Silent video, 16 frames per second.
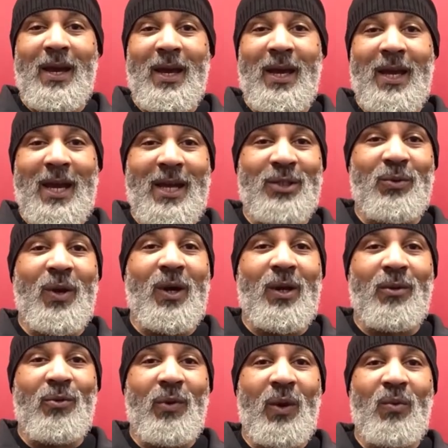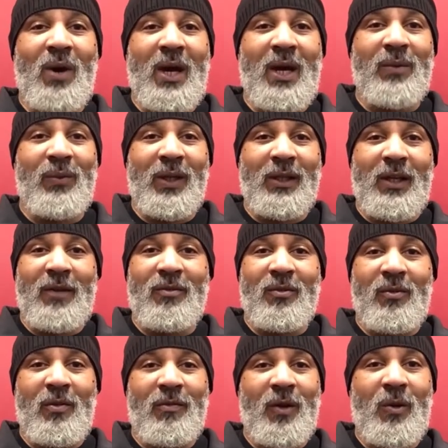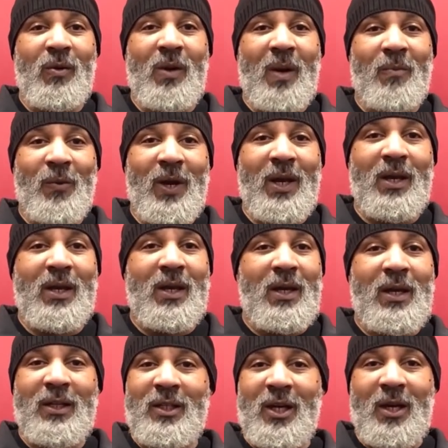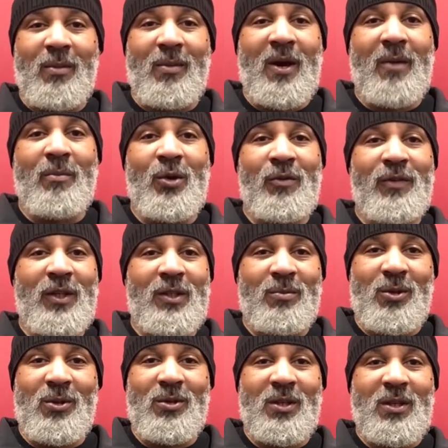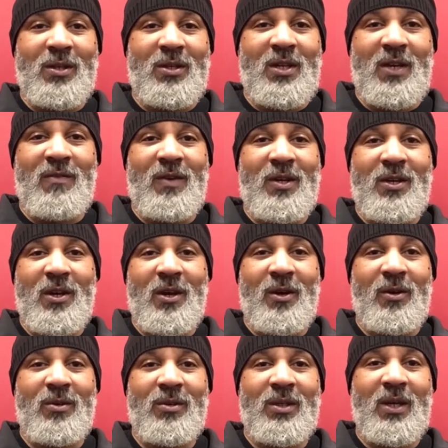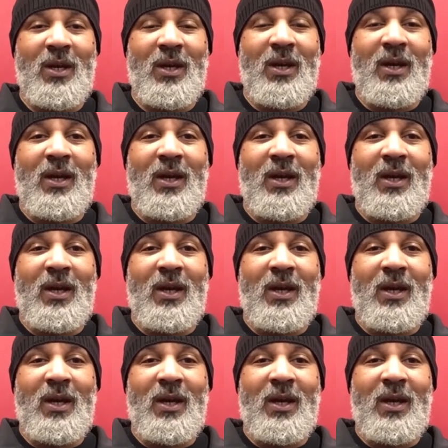Hey guys, welcome to Rewind, Relive, and Review. I'm Rick. I talk about movies, music, and TV shows.